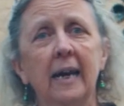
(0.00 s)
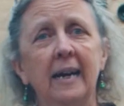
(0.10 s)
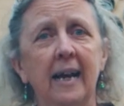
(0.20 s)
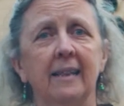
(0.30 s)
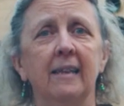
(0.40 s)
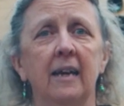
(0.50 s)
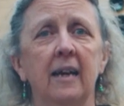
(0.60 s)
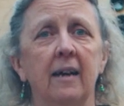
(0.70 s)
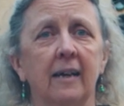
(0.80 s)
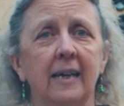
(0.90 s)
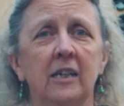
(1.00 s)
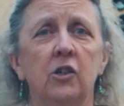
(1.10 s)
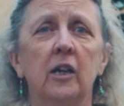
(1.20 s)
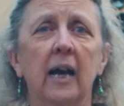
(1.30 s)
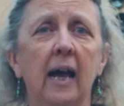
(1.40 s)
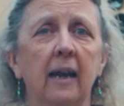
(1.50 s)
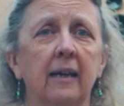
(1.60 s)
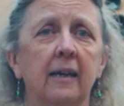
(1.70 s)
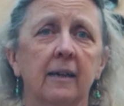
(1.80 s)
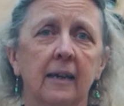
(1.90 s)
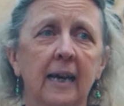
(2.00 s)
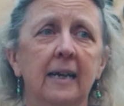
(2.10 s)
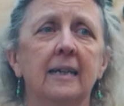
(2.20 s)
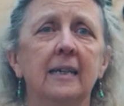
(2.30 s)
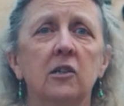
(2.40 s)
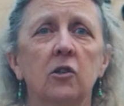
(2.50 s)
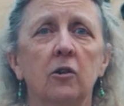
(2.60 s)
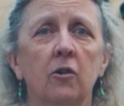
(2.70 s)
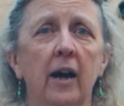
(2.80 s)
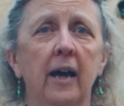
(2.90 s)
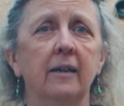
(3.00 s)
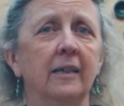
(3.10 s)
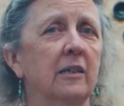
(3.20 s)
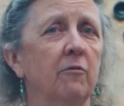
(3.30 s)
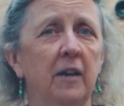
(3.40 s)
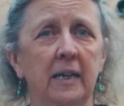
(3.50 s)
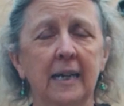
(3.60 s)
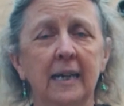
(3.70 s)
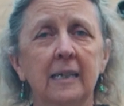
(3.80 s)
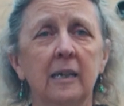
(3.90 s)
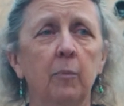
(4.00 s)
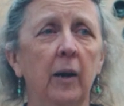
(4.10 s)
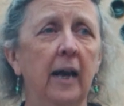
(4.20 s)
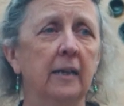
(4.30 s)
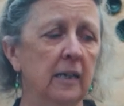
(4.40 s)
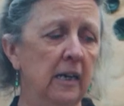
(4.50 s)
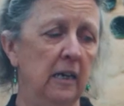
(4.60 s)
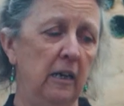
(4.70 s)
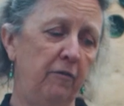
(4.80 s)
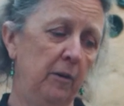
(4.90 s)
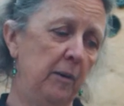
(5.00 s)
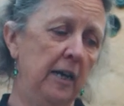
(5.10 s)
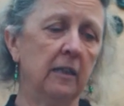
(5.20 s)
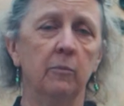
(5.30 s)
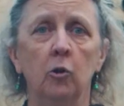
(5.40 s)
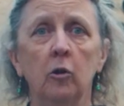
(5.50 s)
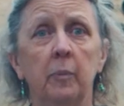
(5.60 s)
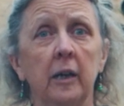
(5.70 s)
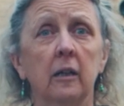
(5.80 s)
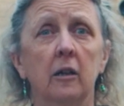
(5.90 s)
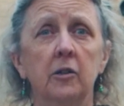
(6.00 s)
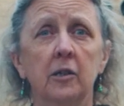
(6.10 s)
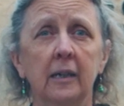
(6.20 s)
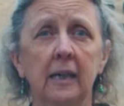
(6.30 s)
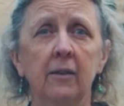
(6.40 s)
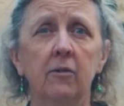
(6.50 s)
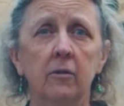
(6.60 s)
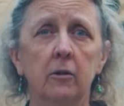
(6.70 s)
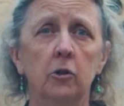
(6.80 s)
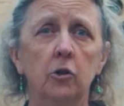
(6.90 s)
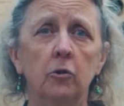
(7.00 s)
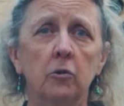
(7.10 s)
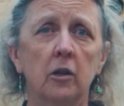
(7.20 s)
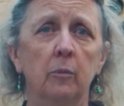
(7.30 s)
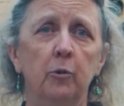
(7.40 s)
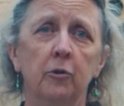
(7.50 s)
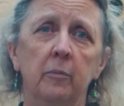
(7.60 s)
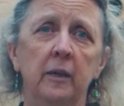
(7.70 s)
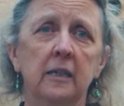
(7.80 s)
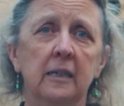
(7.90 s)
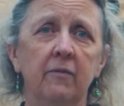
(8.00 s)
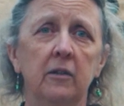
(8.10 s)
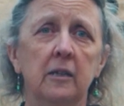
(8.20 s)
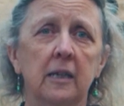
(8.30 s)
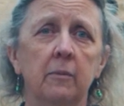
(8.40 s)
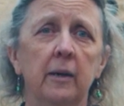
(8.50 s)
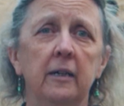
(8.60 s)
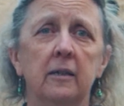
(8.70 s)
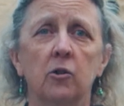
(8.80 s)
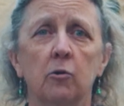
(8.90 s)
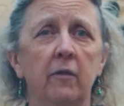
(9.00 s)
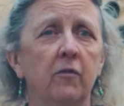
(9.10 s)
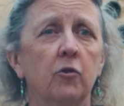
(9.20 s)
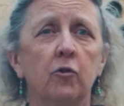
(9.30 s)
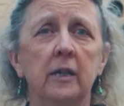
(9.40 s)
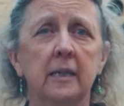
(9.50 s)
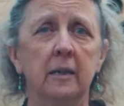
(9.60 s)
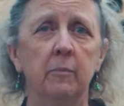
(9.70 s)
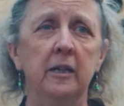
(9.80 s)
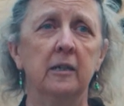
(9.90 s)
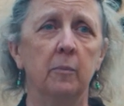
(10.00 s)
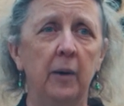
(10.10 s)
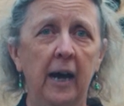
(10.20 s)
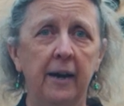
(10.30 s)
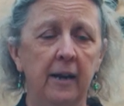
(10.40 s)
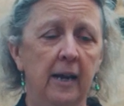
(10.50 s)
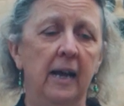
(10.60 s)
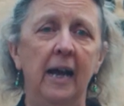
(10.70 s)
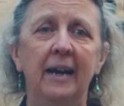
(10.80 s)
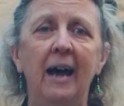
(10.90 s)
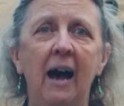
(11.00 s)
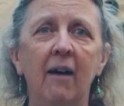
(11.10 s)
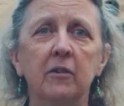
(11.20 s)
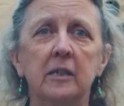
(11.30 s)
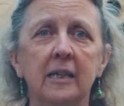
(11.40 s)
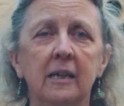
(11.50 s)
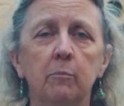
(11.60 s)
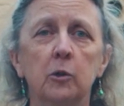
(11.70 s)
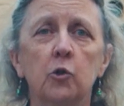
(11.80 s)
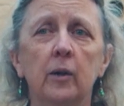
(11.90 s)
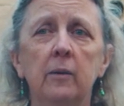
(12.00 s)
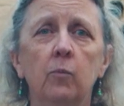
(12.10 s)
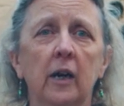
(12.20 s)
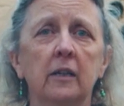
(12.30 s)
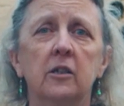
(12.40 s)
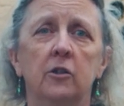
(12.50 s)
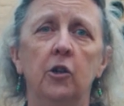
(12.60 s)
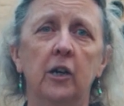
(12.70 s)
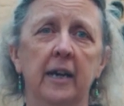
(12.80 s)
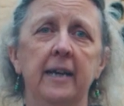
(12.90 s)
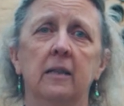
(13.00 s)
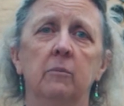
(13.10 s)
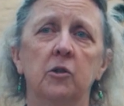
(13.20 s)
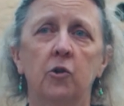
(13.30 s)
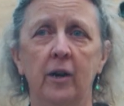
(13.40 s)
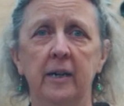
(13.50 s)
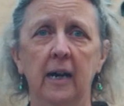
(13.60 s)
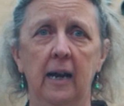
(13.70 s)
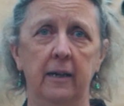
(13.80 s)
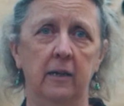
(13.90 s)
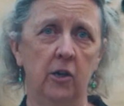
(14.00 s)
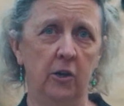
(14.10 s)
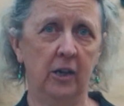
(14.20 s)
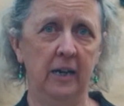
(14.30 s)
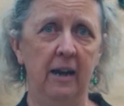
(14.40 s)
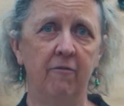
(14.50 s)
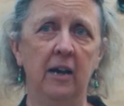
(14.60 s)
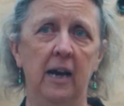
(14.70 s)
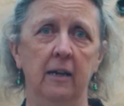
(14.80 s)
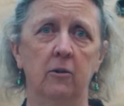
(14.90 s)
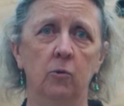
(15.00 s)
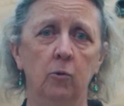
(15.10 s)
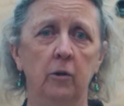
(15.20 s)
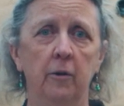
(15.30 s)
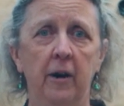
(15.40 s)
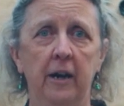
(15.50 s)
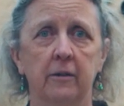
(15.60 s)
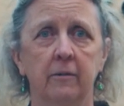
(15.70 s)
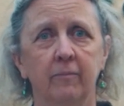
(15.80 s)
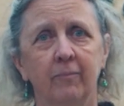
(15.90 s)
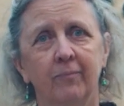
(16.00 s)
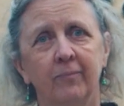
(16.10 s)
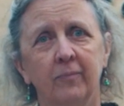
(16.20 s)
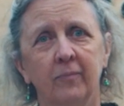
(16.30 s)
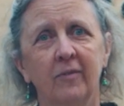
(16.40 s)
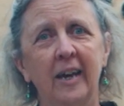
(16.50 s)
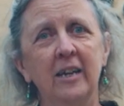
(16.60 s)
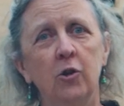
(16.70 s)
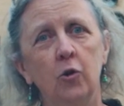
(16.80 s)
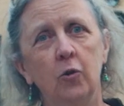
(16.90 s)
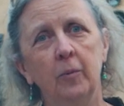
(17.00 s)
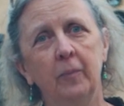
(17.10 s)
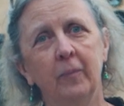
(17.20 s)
get out there, get your garlic, get it into the ground. It's a fantastic plant. If you plant them all a bit closer together than usual, so put them in 7 centimetres or even 3 centimetres apart, and harvest the in-between ones, and you can eat them as green garlic, so you can have garlic all year round. Thank you.